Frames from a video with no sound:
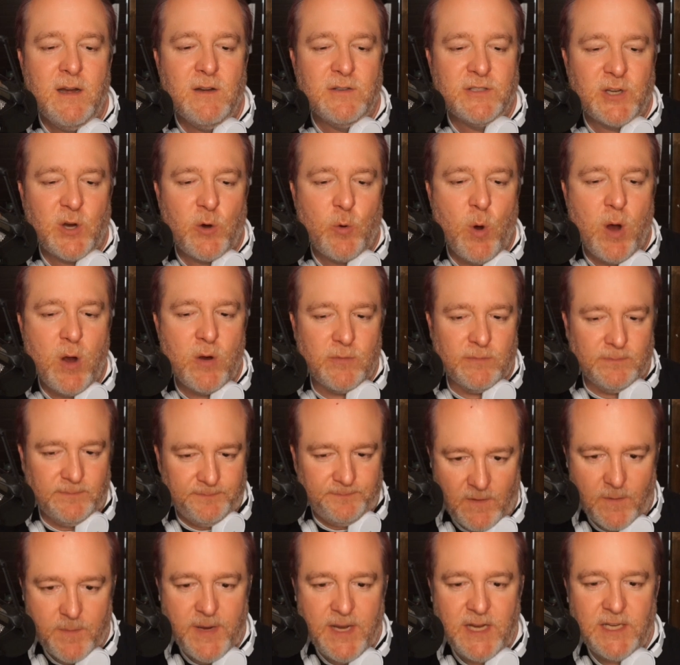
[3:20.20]
Here's a quote
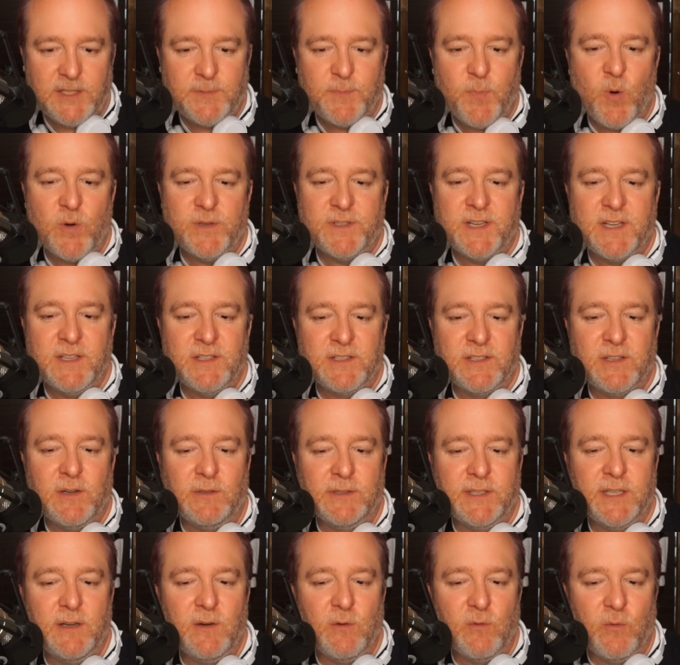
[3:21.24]
from esports
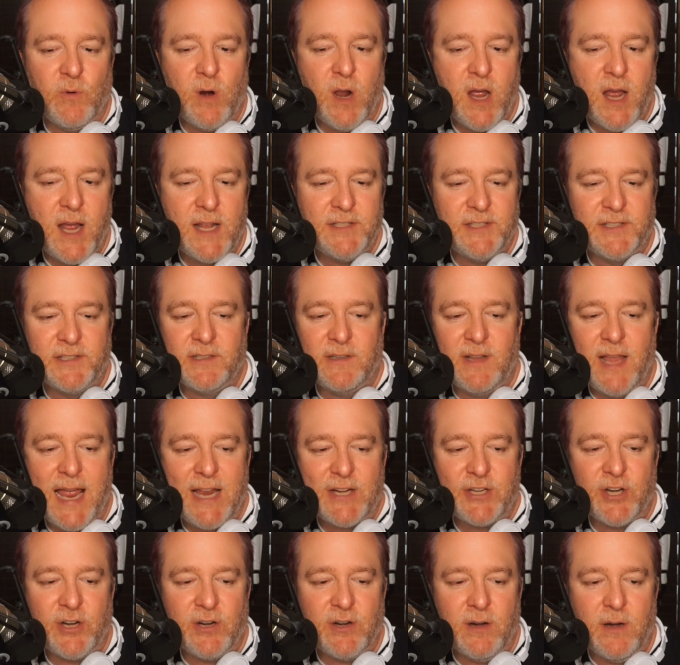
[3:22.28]
consultant Rod
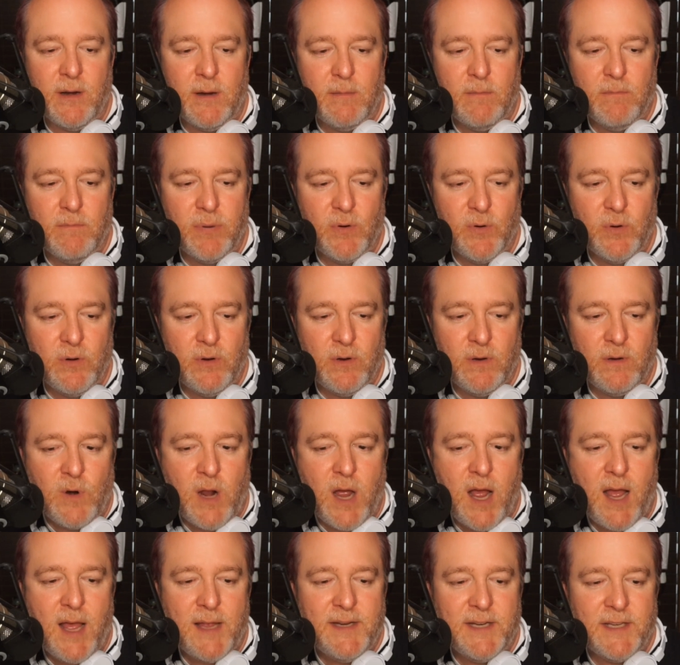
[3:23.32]
Slasher
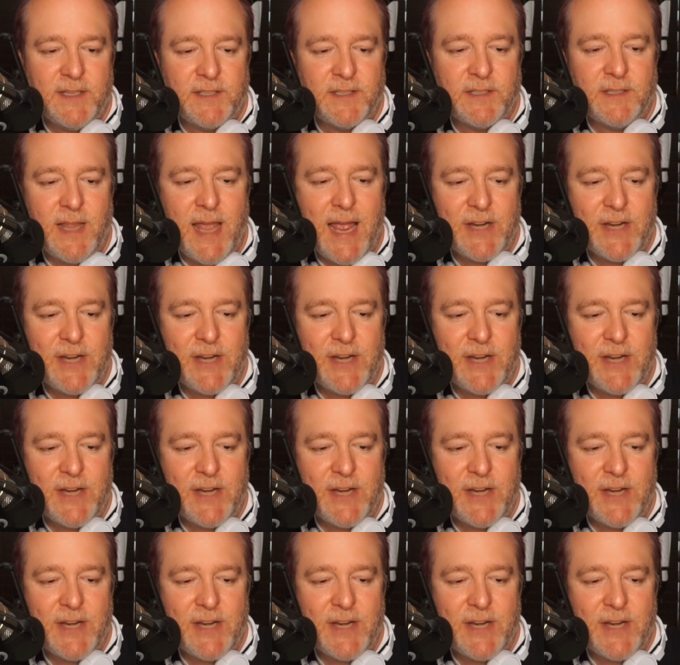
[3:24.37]
Bruzalo.